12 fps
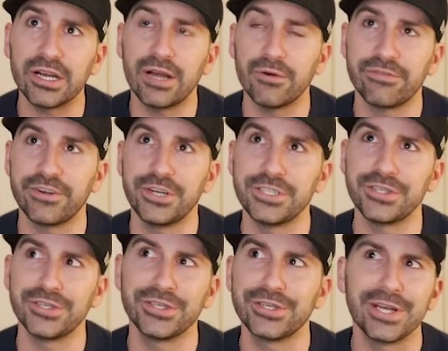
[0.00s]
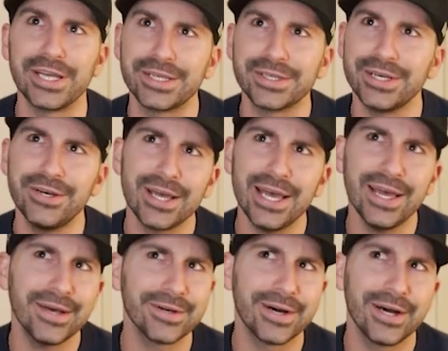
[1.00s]
at first. They were like, okay,
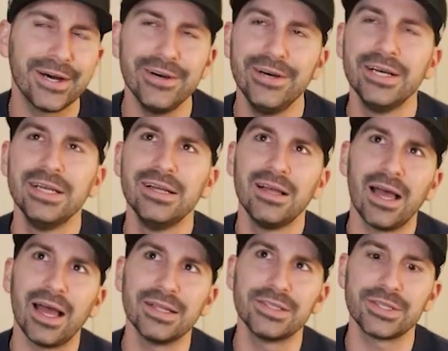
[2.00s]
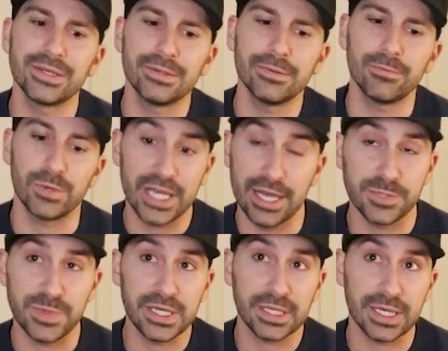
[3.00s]
hello. And so we can't
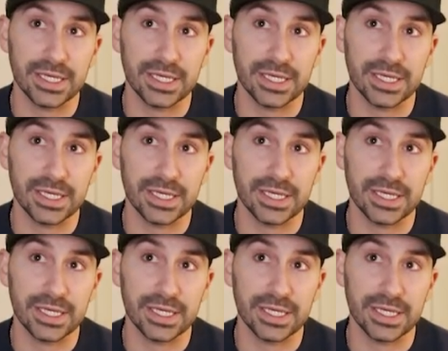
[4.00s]
speak any